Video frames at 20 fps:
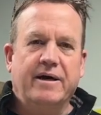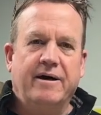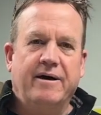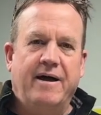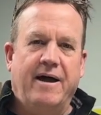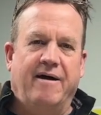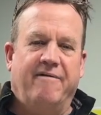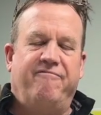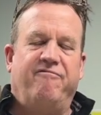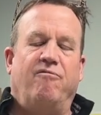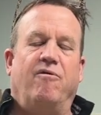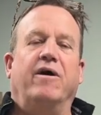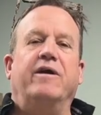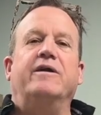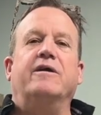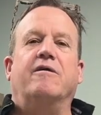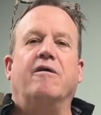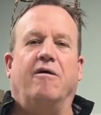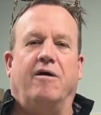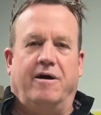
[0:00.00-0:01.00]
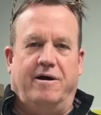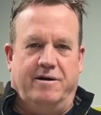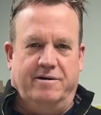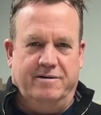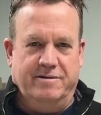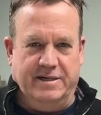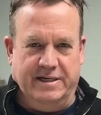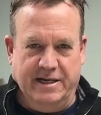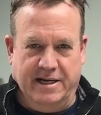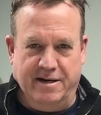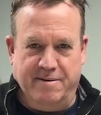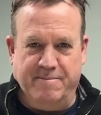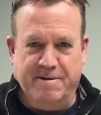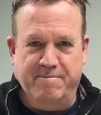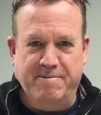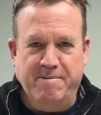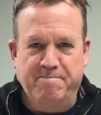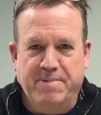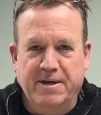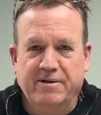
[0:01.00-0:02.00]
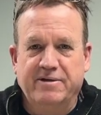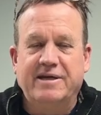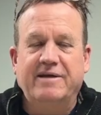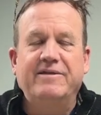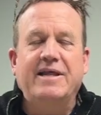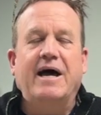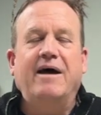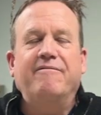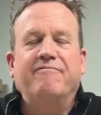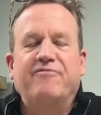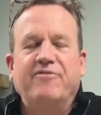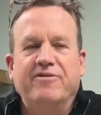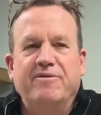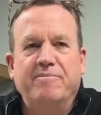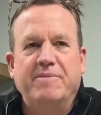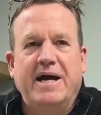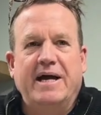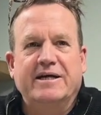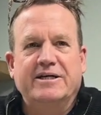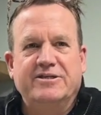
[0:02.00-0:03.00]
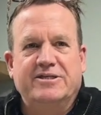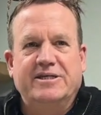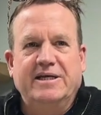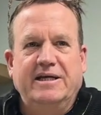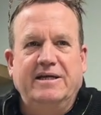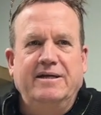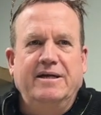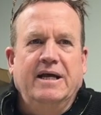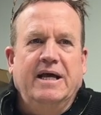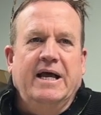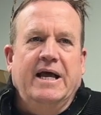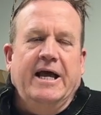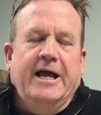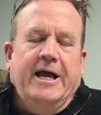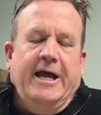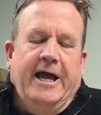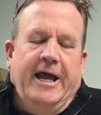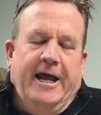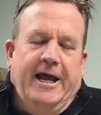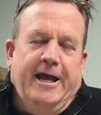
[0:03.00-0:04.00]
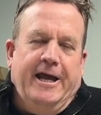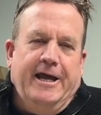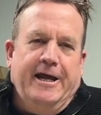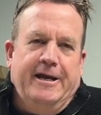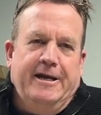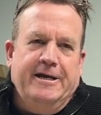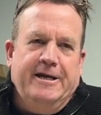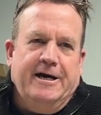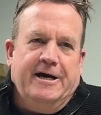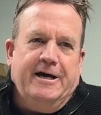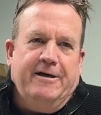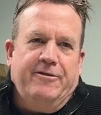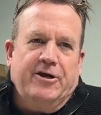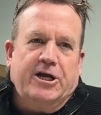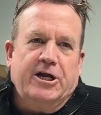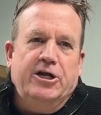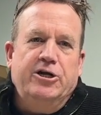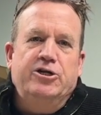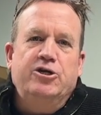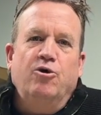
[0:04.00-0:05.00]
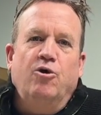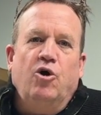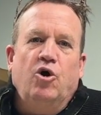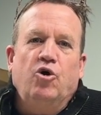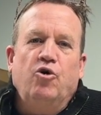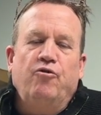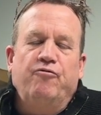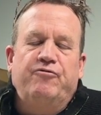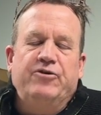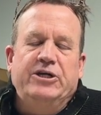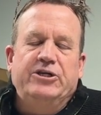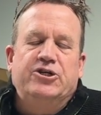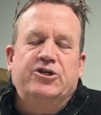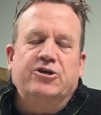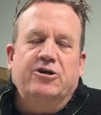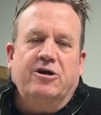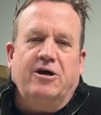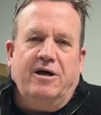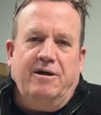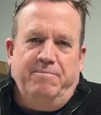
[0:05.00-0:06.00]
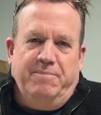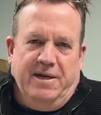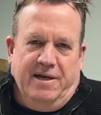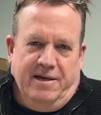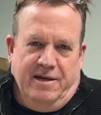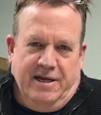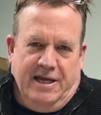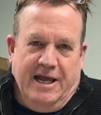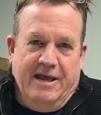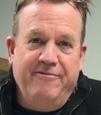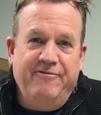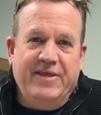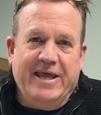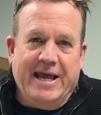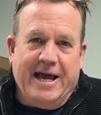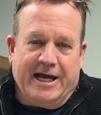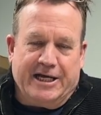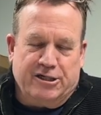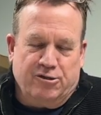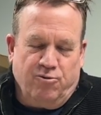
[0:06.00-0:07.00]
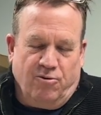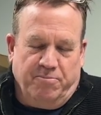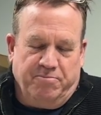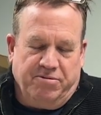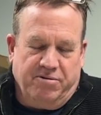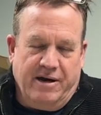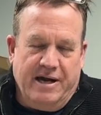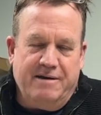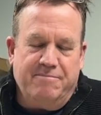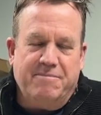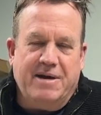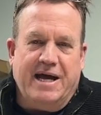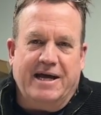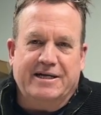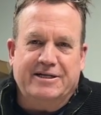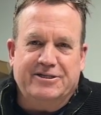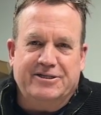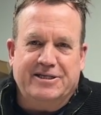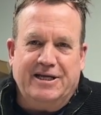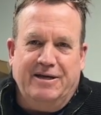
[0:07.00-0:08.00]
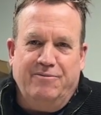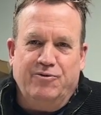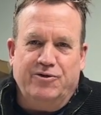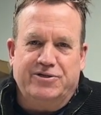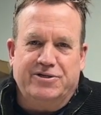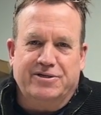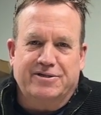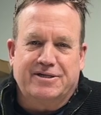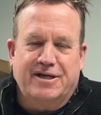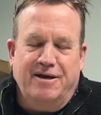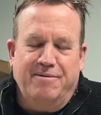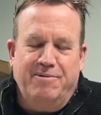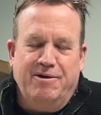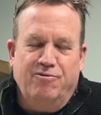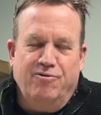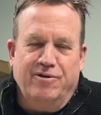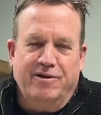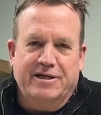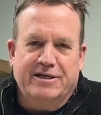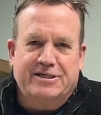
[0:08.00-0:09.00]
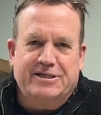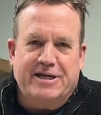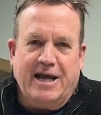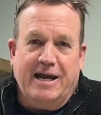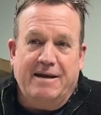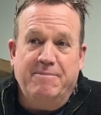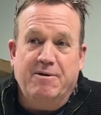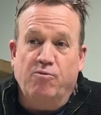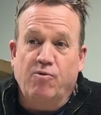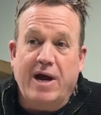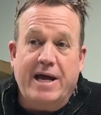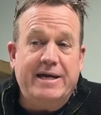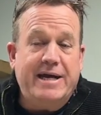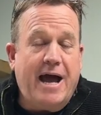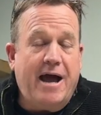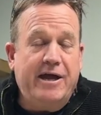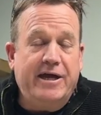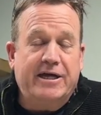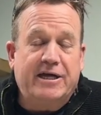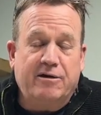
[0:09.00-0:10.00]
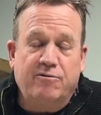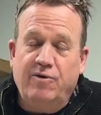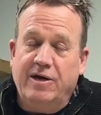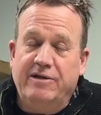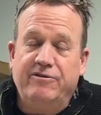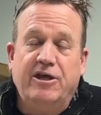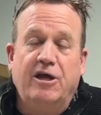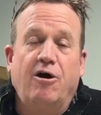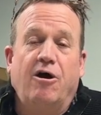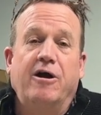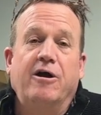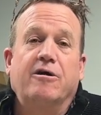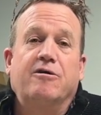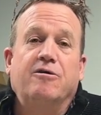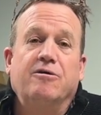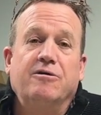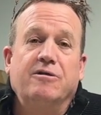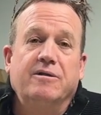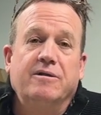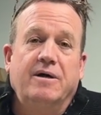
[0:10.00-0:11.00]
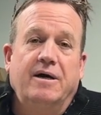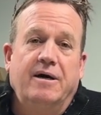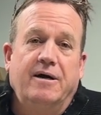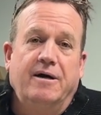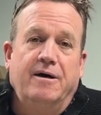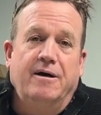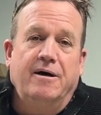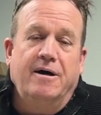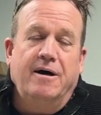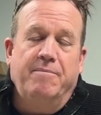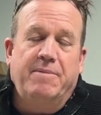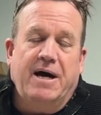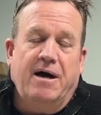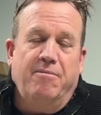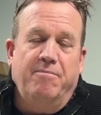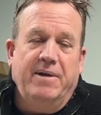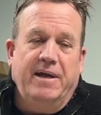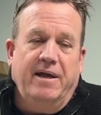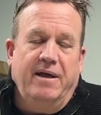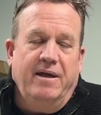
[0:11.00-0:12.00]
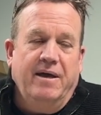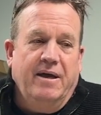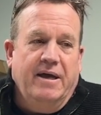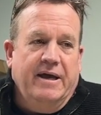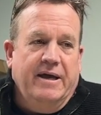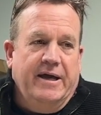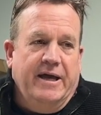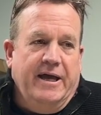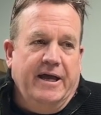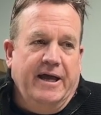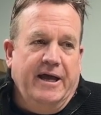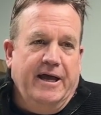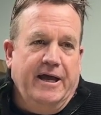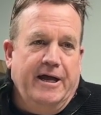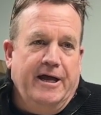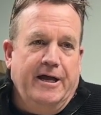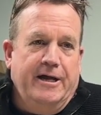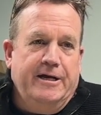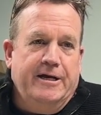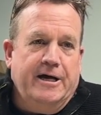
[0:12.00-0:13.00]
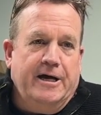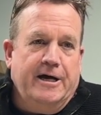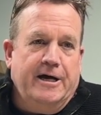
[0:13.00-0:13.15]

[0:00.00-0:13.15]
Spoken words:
F1 car, and I'm going to be building that for the magazine, and they're going to do a whole feature on me in the actual print magazine, which is going to be really exciting. But right now you can read the article about me, and